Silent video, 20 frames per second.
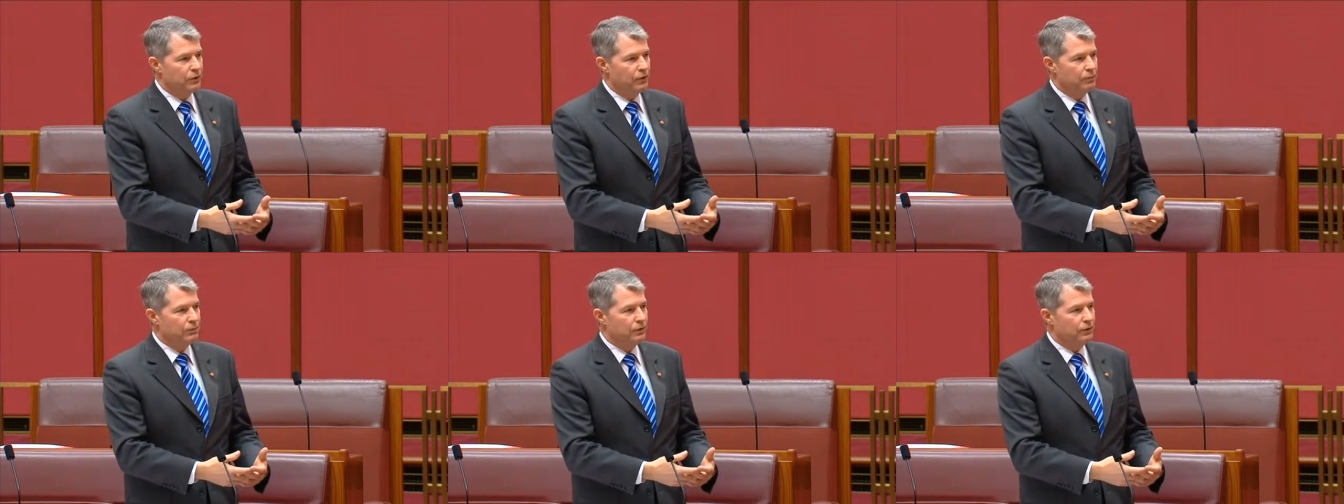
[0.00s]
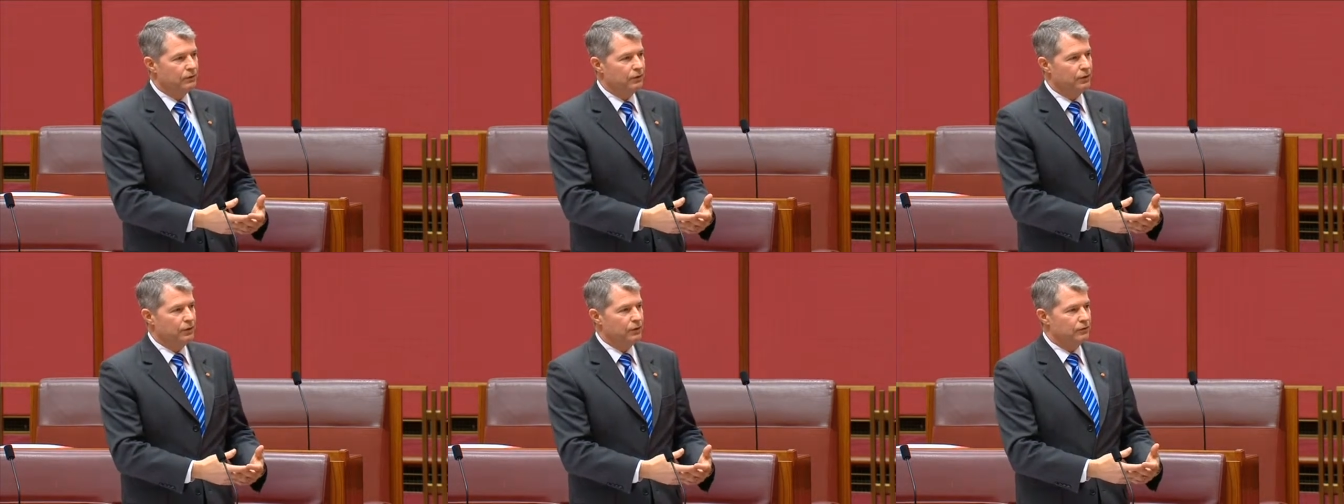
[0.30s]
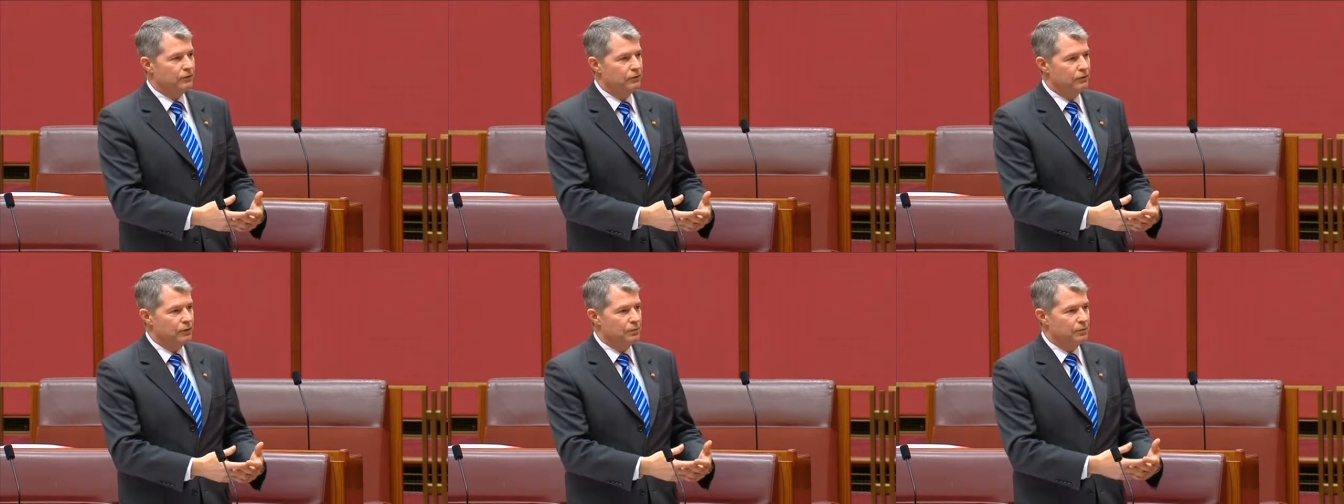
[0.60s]
companies like
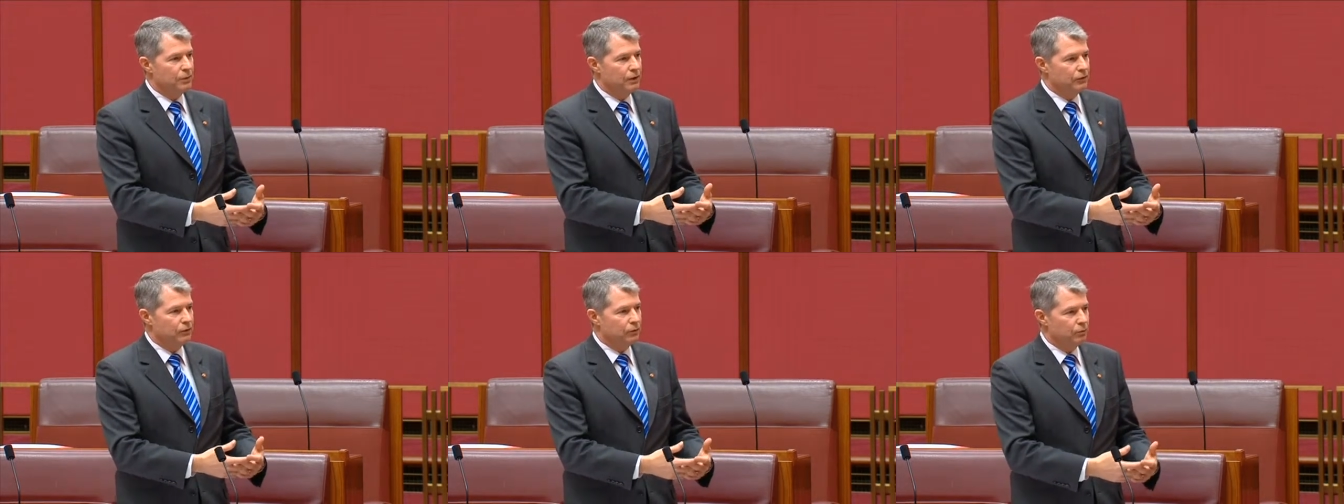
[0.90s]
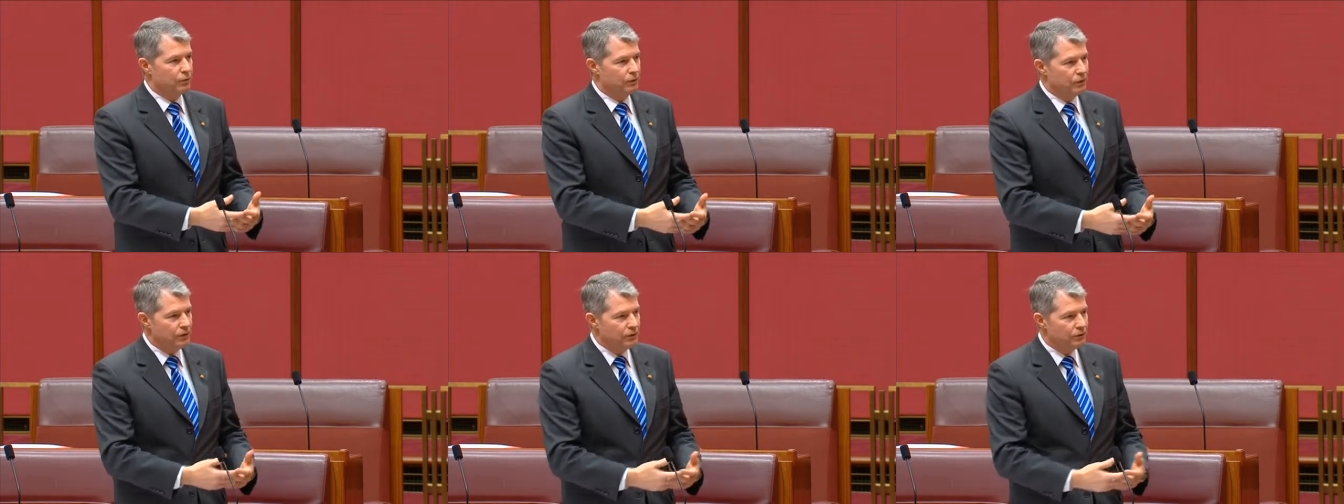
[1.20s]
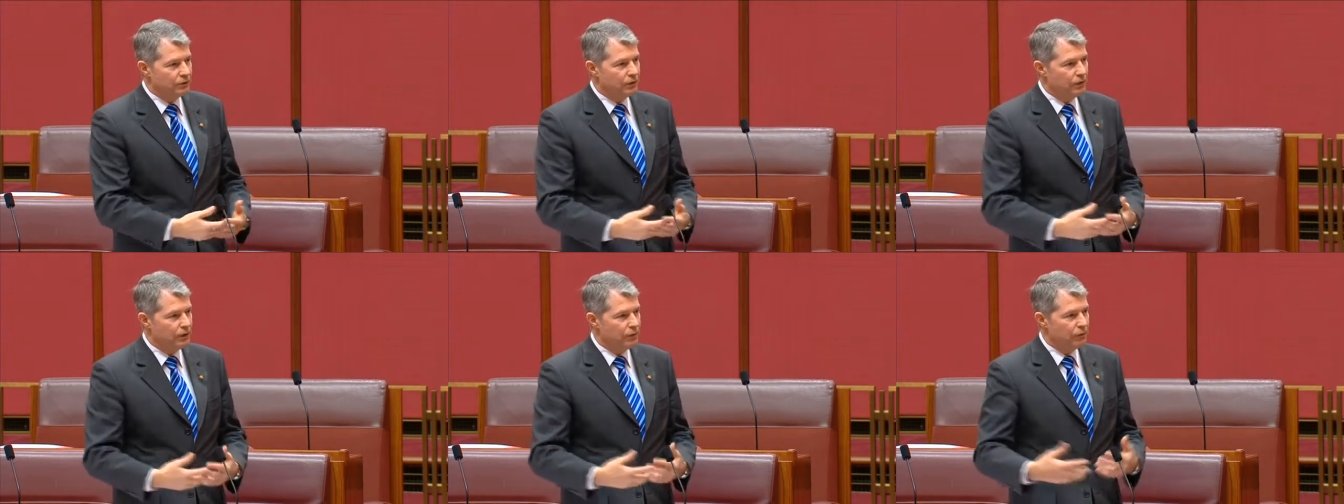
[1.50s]
Cbus
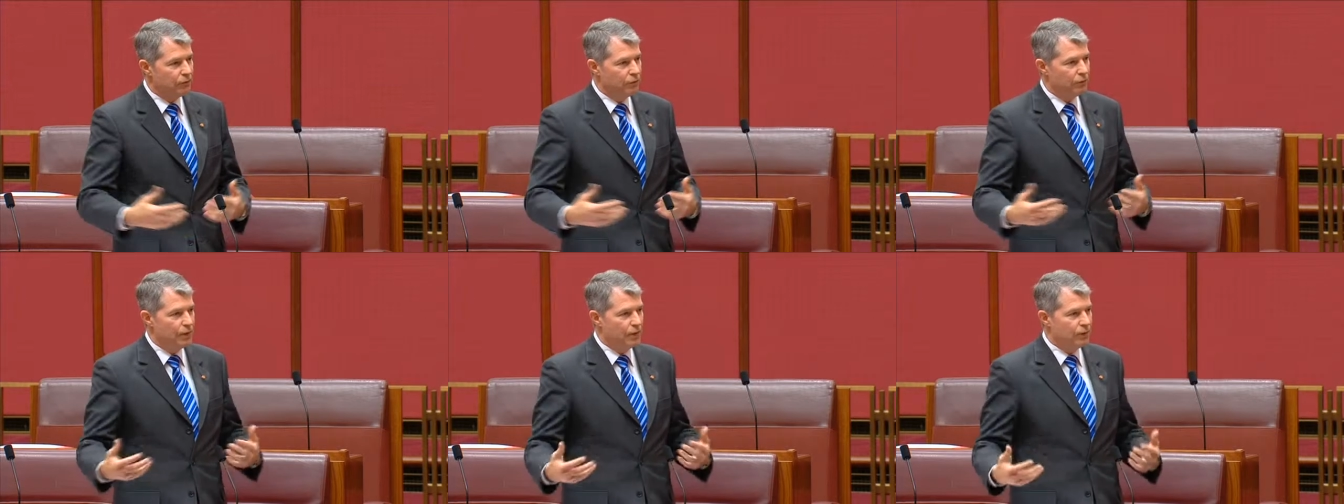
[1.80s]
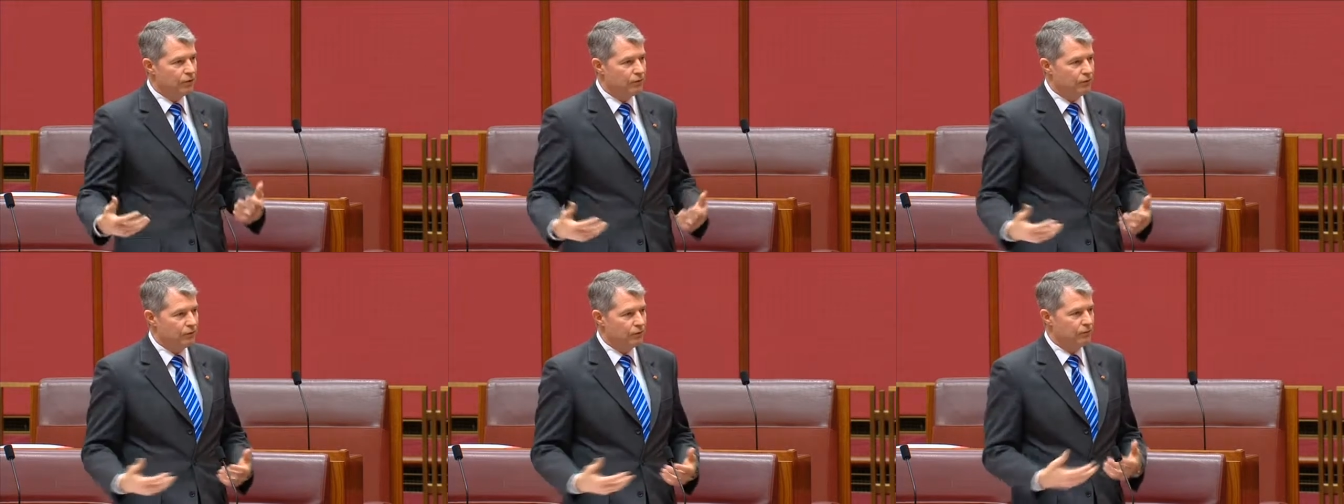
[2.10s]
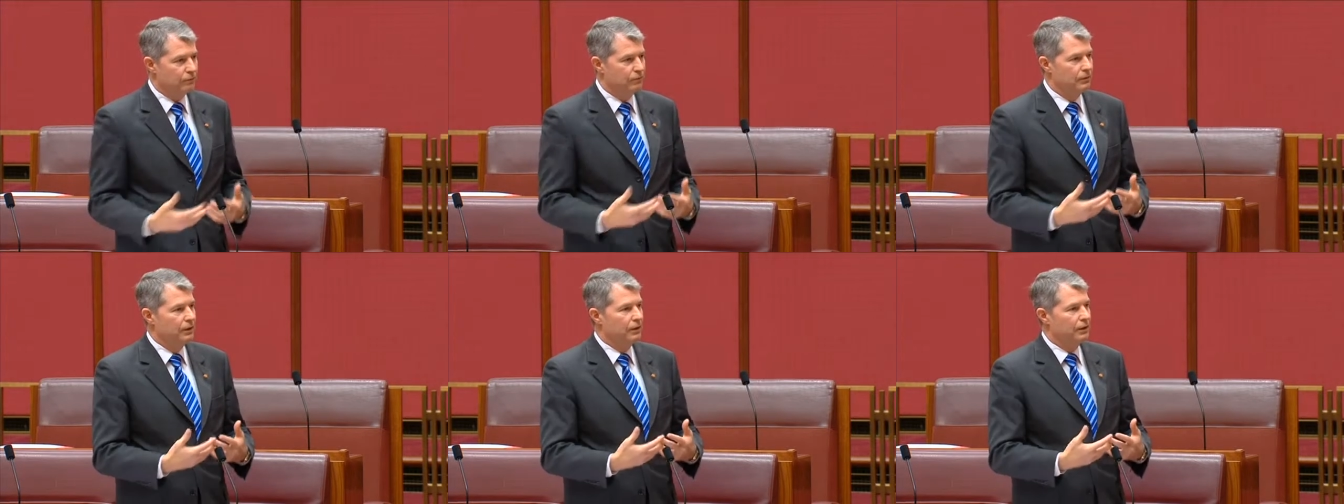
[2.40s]
releasing information